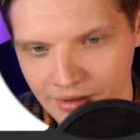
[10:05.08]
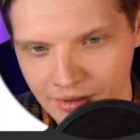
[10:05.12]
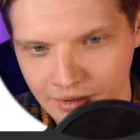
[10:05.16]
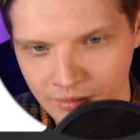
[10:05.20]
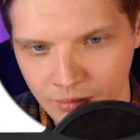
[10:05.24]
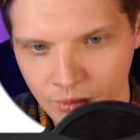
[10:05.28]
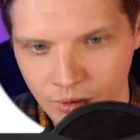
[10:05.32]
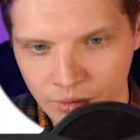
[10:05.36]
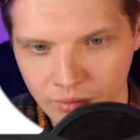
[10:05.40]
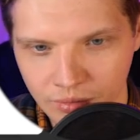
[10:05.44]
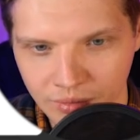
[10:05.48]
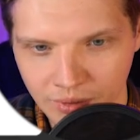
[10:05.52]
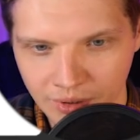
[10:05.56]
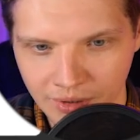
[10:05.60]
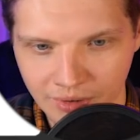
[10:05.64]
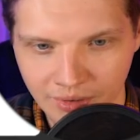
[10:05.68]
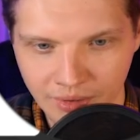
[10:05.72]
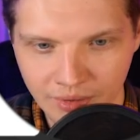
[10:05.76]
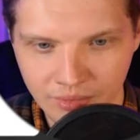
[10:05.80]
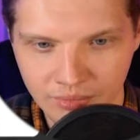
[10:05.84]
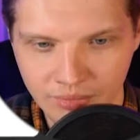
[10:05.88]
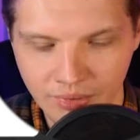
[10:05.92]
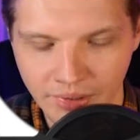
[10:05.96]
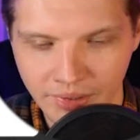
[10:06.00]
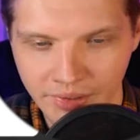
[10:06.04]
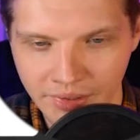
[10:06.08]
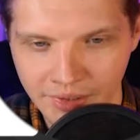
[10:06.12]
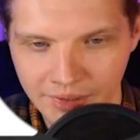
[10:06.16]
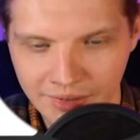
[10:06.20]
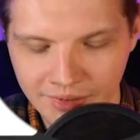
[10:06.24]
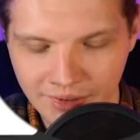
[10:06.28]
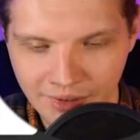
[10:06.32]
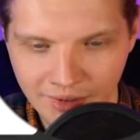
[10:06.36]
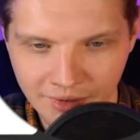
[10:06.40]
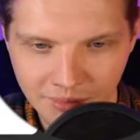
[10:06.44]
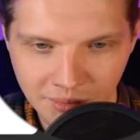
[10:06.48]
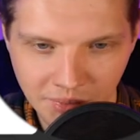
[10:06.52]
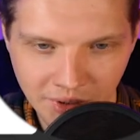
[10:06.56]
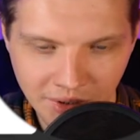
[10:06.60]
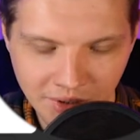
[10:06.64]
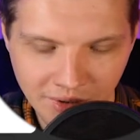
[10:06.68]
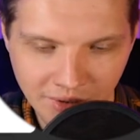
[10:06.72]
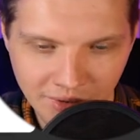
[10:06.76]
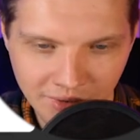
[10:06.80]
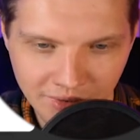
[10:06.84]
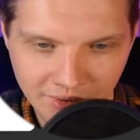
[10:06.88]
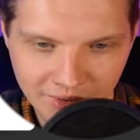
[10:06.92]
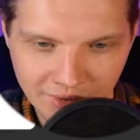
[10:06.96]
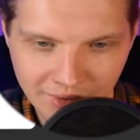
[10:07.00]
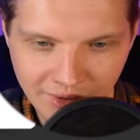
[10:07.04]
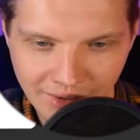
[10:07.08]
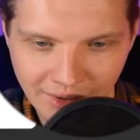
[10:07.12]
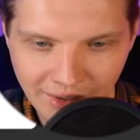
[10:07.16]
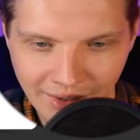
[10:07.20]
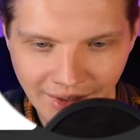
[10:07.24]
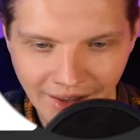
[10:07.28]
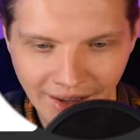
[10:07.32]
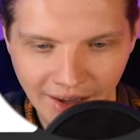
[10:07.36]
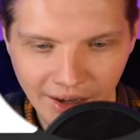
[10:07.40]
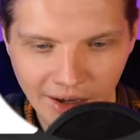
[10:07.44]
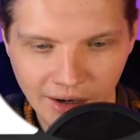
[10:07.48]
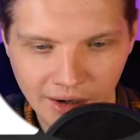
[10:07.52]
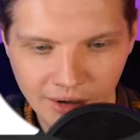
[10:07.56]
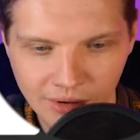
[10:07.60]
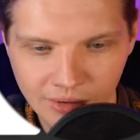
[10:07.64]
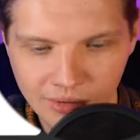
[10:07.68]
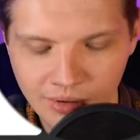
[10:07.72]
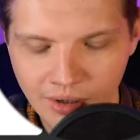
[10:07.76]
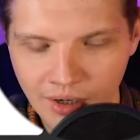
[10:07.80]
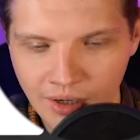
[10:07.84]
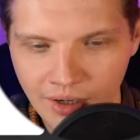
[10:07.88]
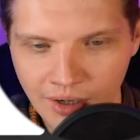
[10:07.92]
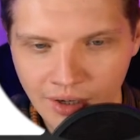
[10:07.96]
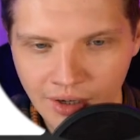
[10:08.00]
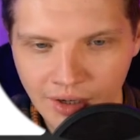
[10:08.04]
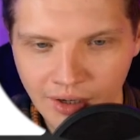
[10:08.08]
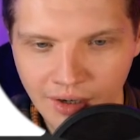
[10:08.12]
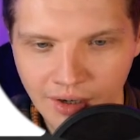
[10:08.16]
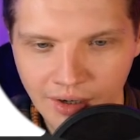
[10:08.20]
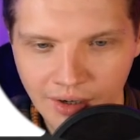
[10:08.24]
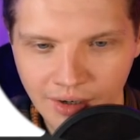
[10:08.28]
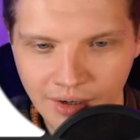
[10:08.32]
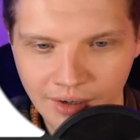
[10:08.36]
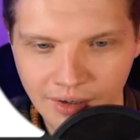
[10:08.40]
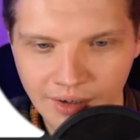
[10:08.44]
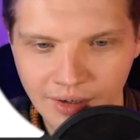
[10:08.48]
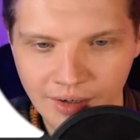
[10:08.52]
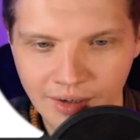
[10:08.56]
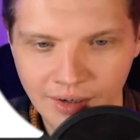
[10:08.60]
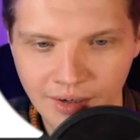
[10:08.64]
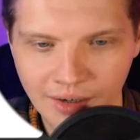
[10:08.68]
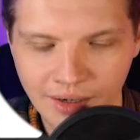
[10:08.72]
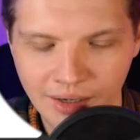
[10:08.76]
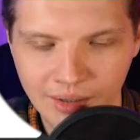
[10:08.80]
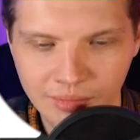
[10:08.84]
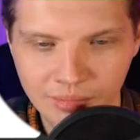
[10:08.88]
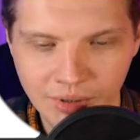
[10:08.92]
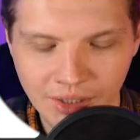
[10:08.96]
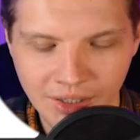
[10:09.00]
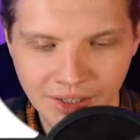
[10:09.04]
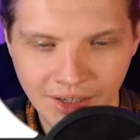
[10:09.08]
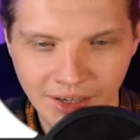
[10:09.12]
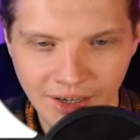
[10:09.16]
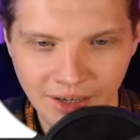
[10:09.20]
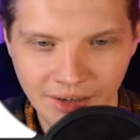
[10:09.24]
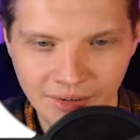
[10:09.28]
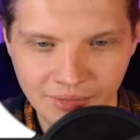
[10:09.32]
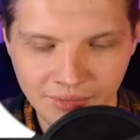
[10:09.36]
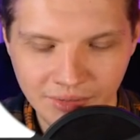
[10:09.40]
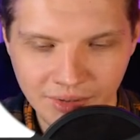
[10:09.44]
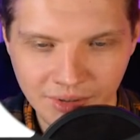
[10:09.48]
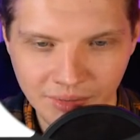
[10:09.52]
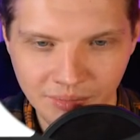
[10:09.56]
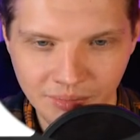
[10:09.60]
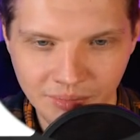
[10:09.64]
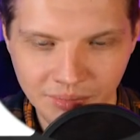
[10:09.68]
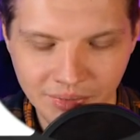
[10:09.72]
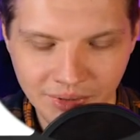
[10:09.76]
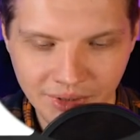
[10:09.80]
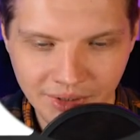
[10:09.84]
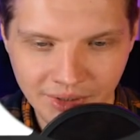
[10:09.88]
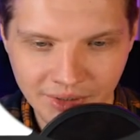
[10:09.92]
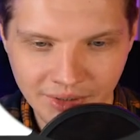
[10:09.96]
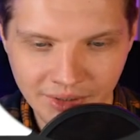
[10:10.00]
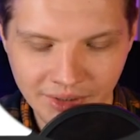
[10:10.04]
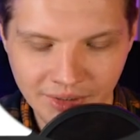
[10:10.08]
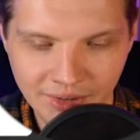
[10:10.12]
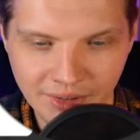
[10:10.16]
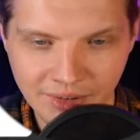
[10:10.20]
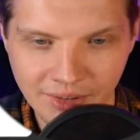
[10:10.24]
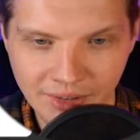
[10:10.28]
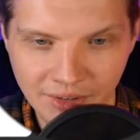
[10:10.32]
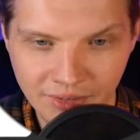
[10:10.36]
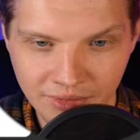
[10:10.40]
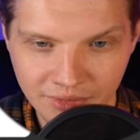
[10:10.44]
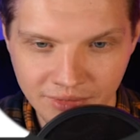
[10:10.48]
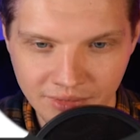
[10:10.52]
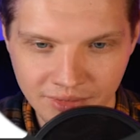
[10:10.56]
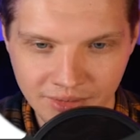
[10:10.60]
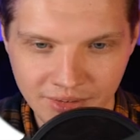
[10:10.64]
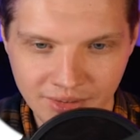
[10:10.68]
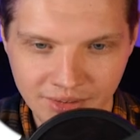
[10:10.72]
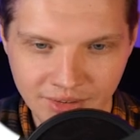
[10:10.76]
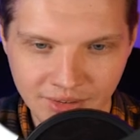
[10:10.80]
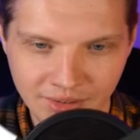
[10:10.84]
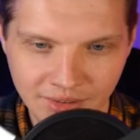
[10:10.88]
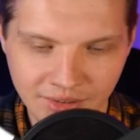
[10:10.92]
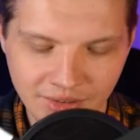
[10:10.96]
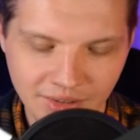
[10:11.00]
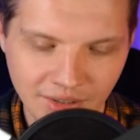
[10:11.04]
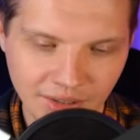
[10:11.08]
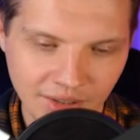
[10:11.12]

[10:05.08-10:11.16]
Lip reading: in between the releases because now we have completely different